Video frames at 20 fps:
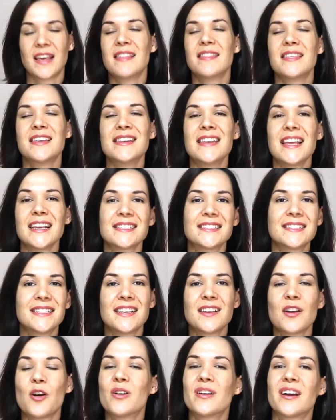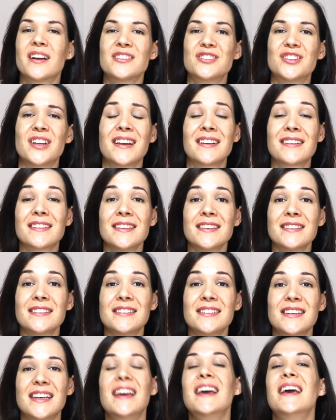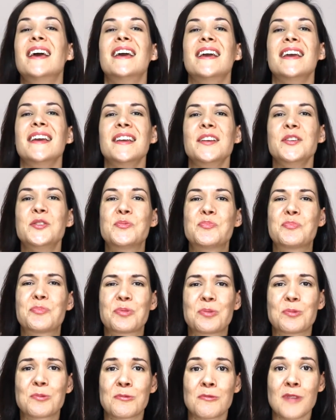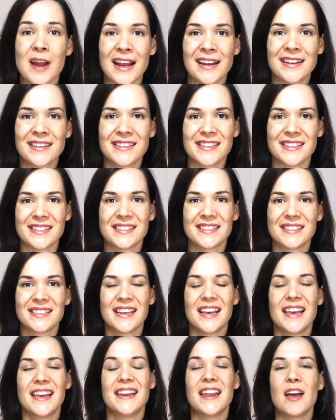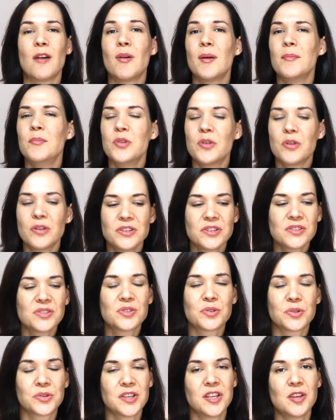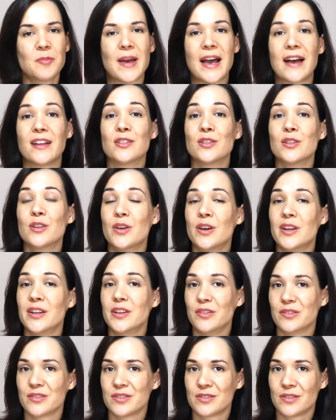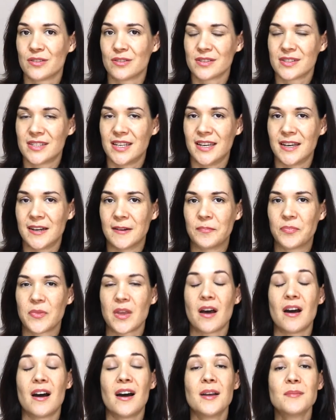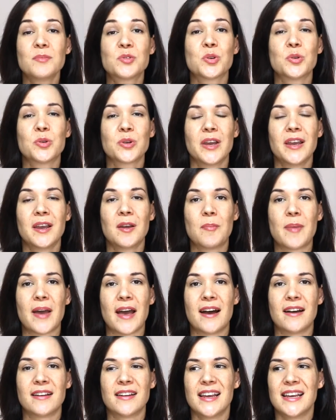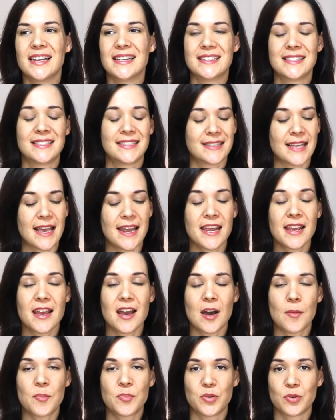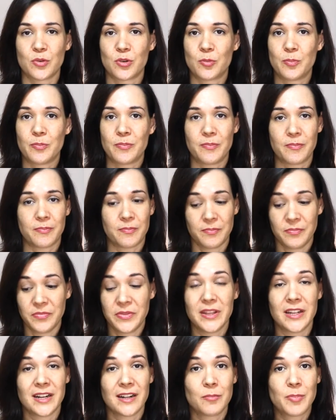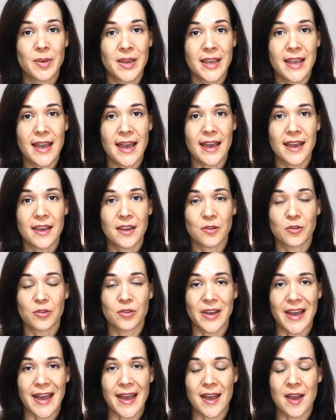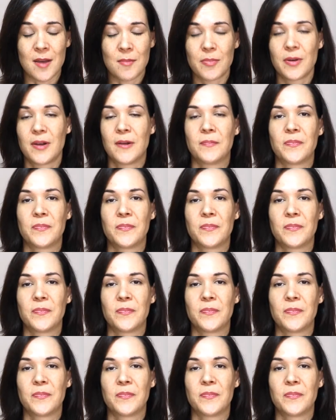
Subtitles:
The next thing on our checklist is practice. Now, I'm not just talking about learning your songs here. I'm talking about setting up your little PA or your amp